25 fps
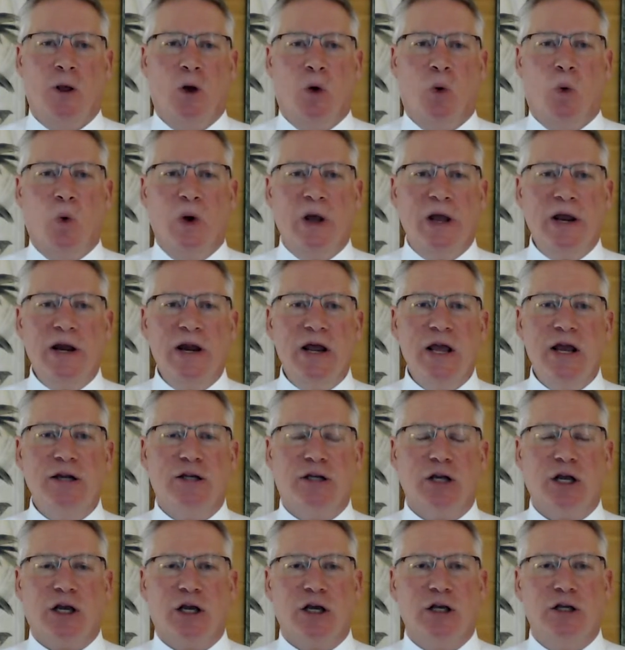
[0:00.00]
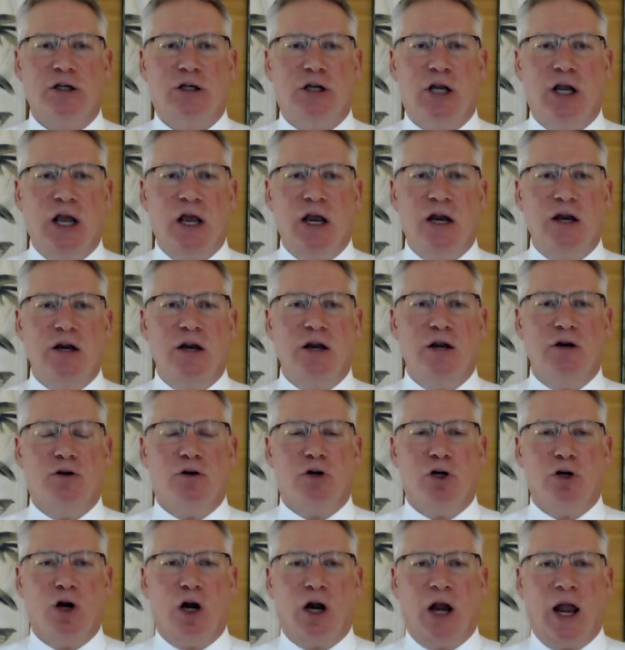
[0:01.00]
We need to continue
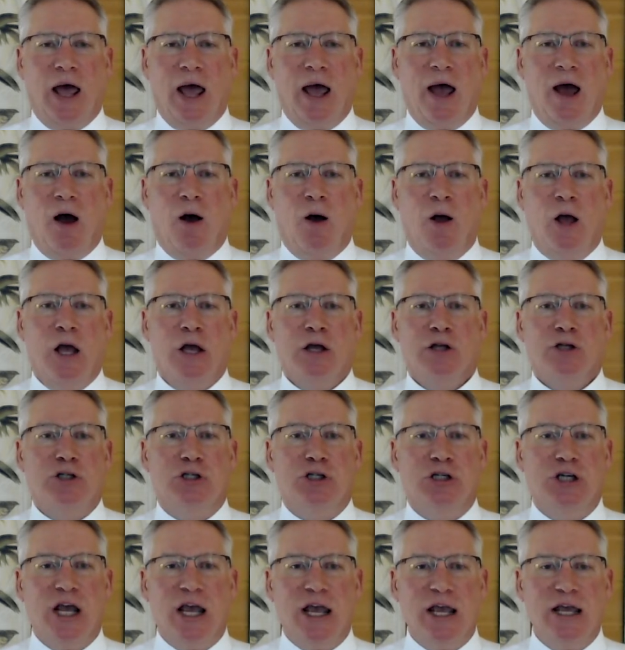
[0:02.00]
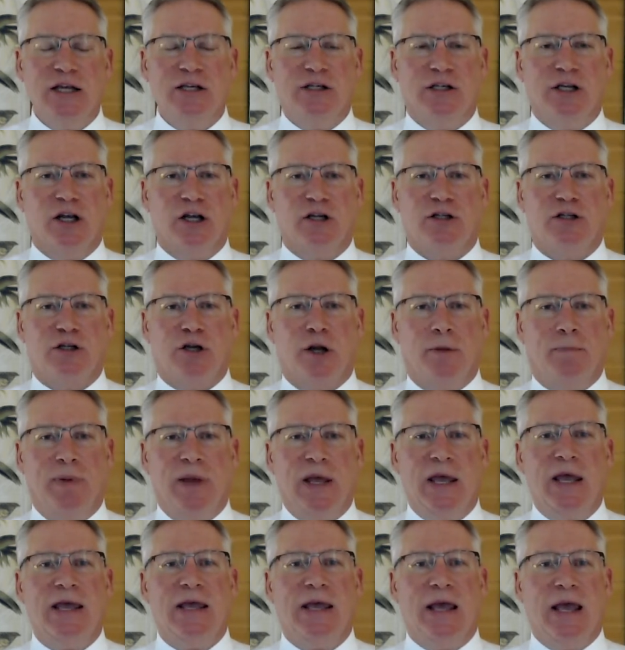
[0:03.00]
to allow Jesus to
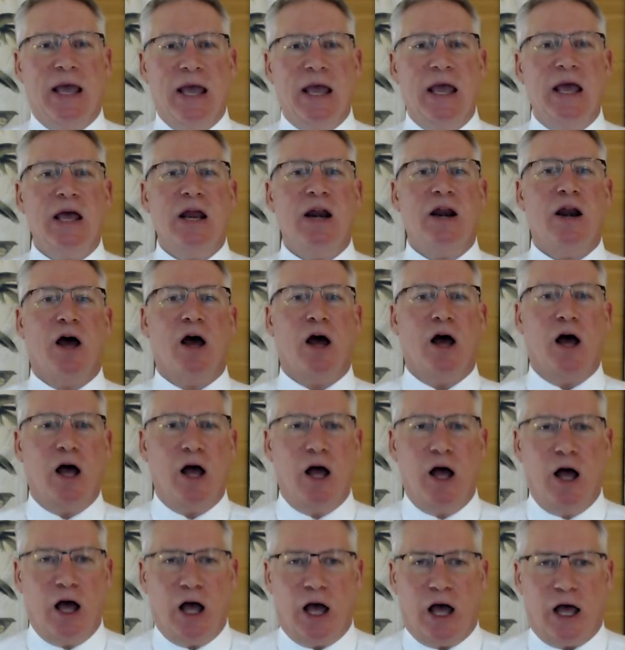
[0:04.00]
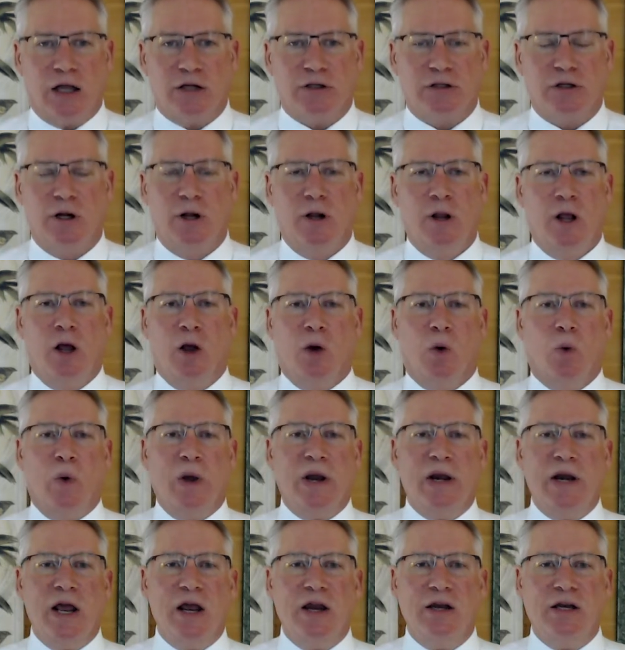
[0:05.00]
be in us. We
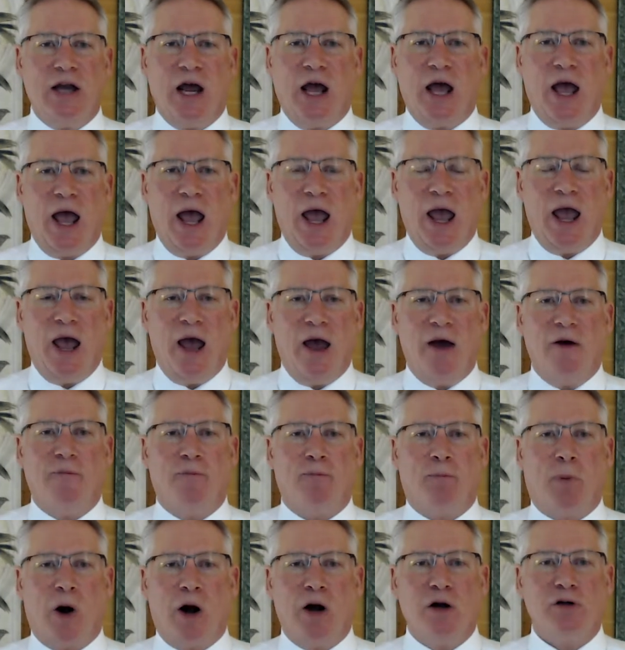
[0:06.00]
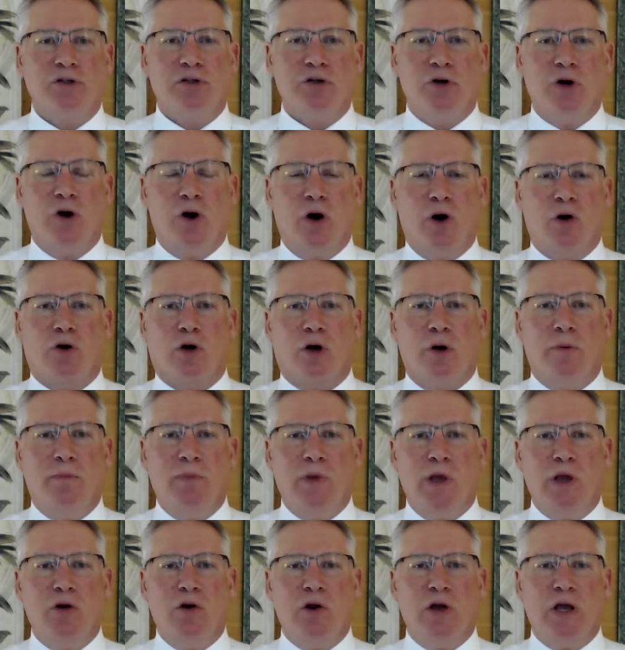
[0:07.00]
need to have personal
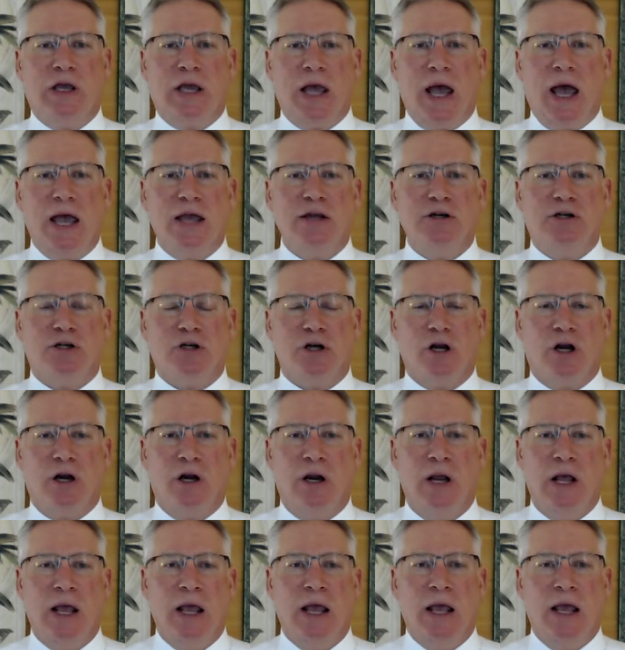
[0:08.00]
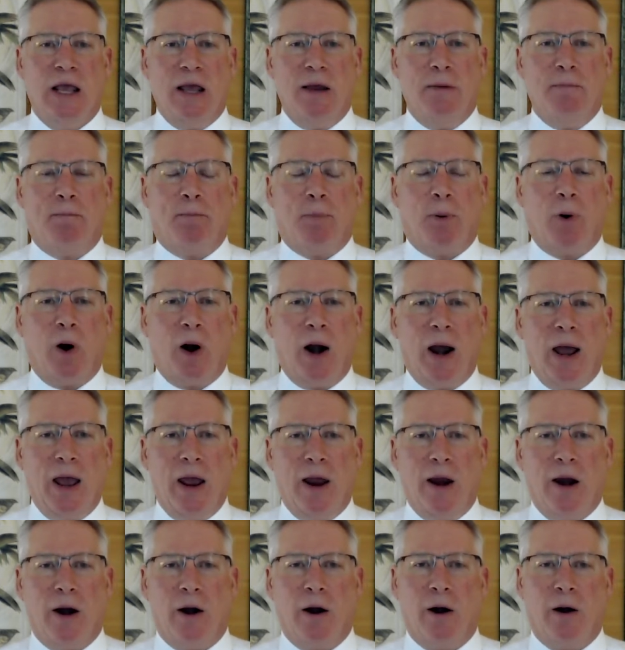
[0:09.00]
communication in
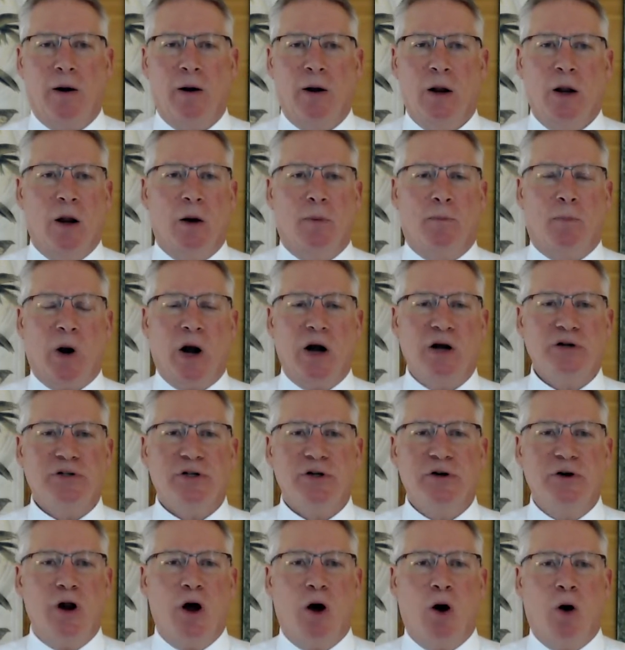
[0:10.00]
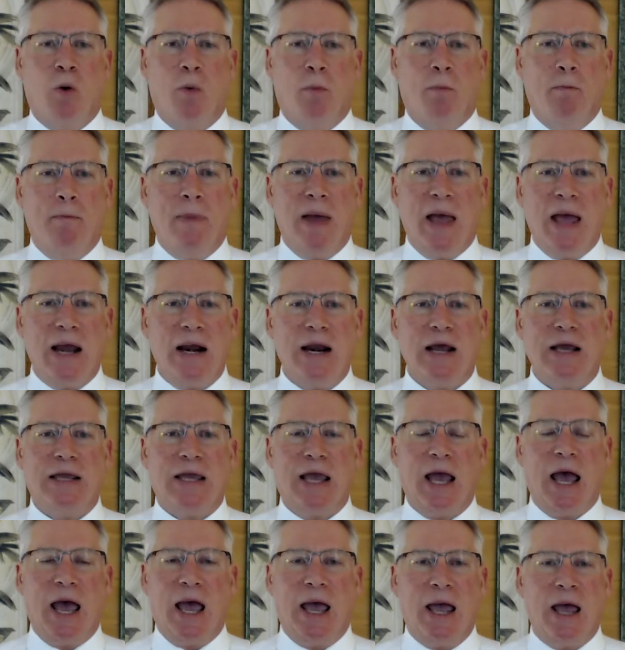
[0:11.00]
prayer, personal
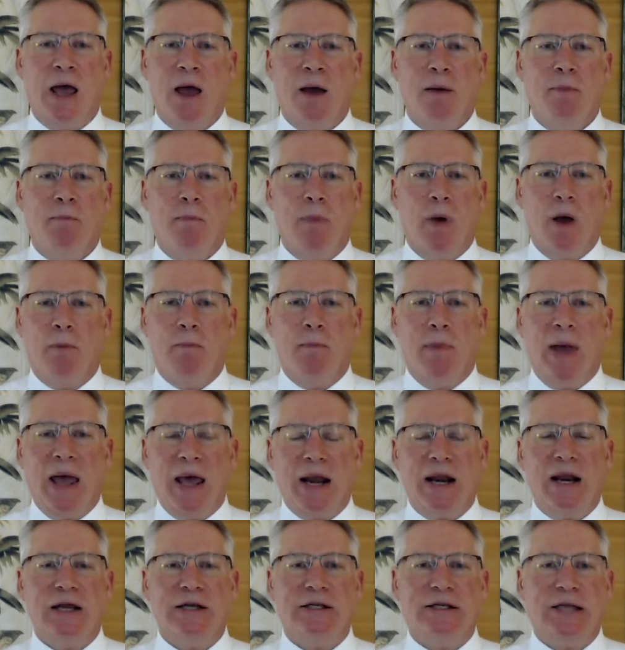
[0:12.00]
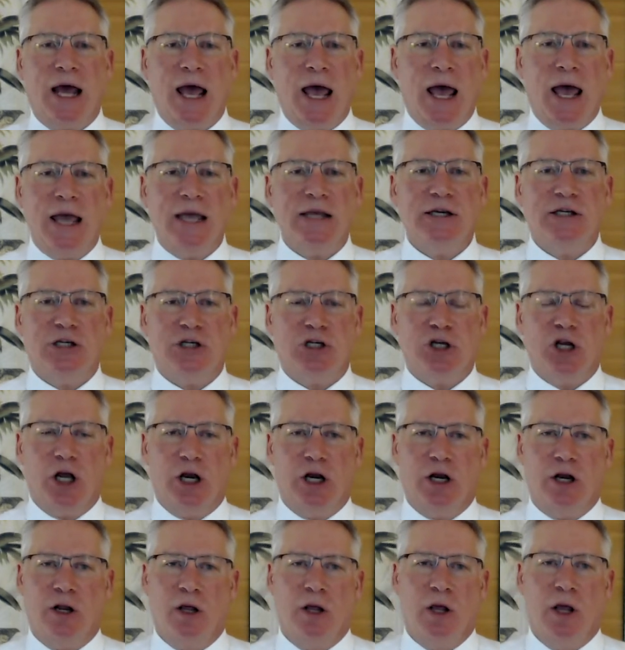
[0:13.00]
medica-
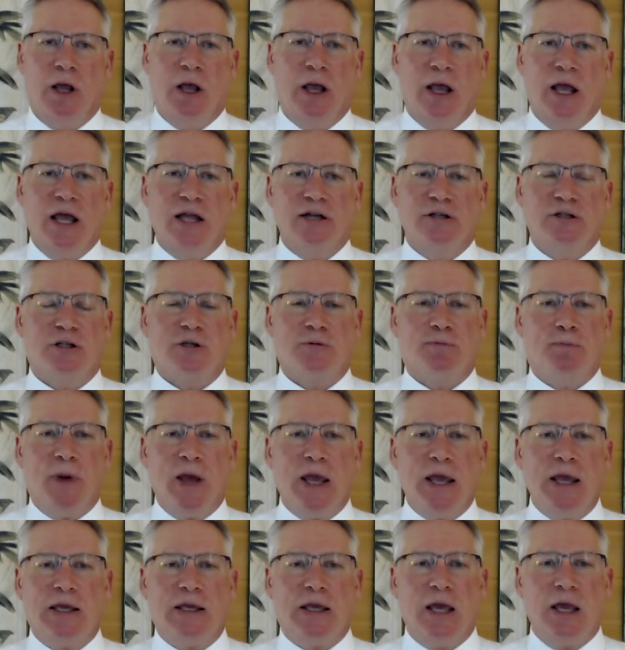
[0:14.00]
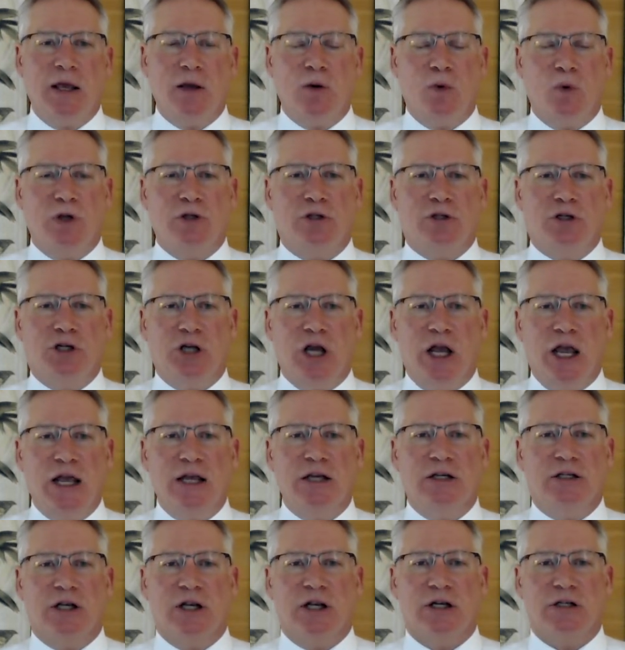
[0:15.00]
meditation in speaking with
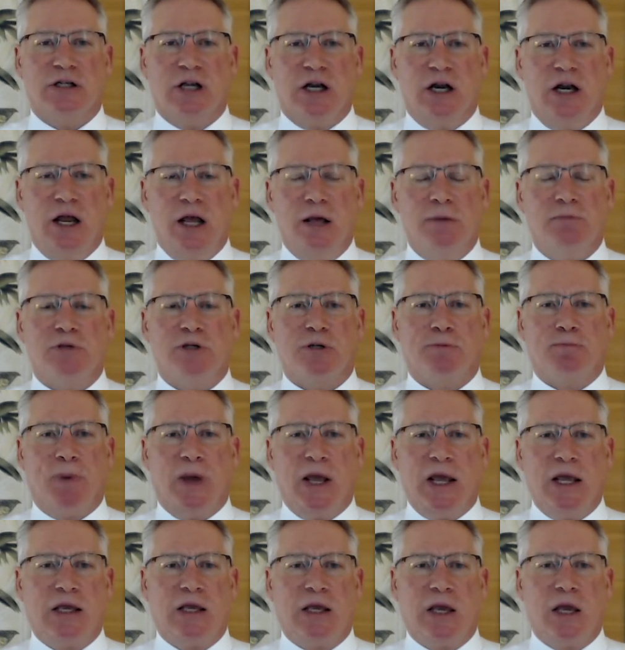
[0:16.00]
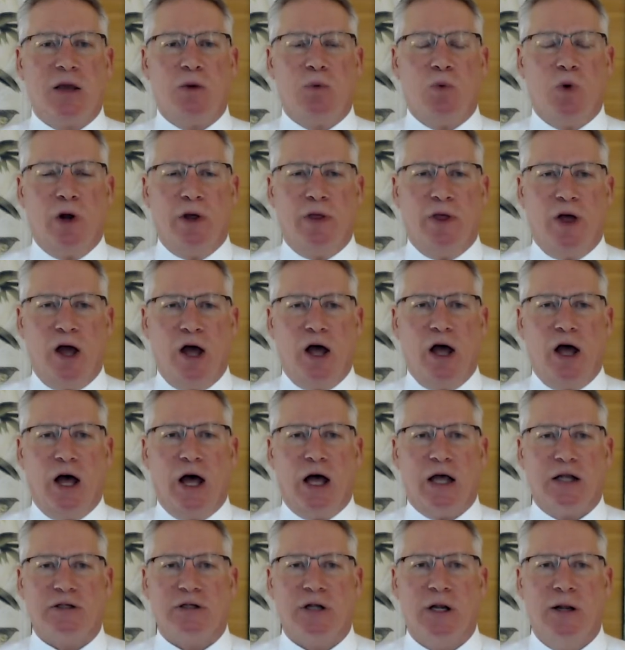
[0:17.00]
Jesus and Him speaking with
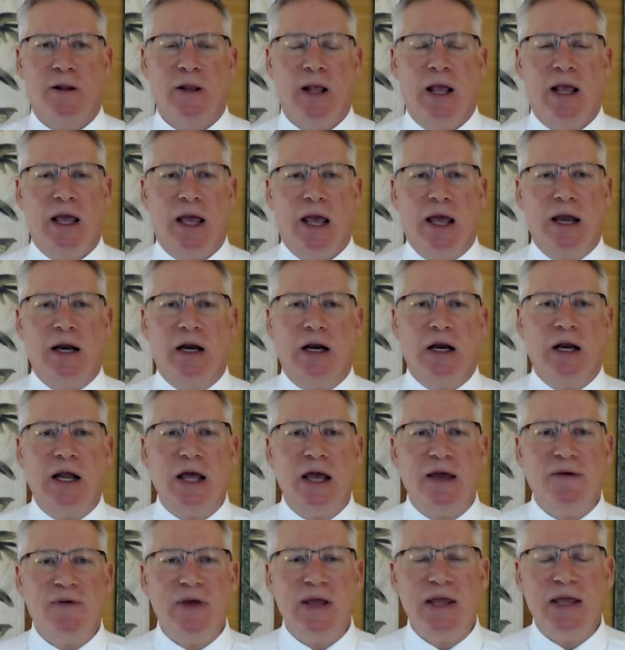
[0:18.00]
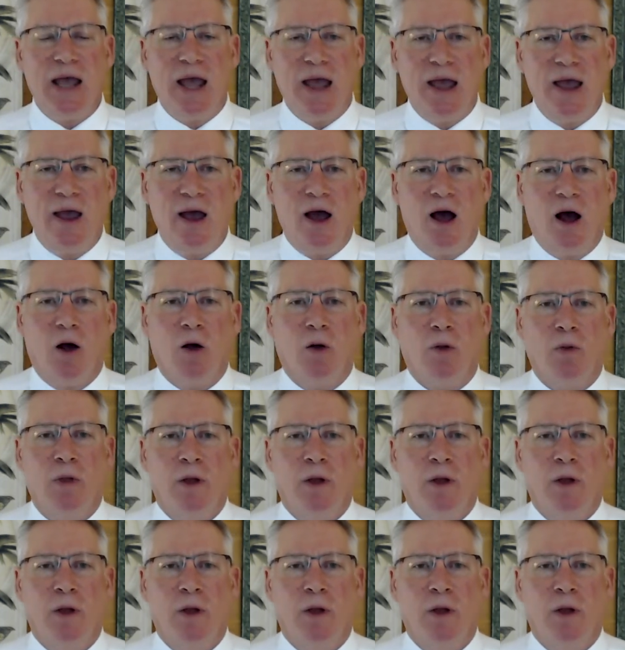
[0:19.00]
us in living out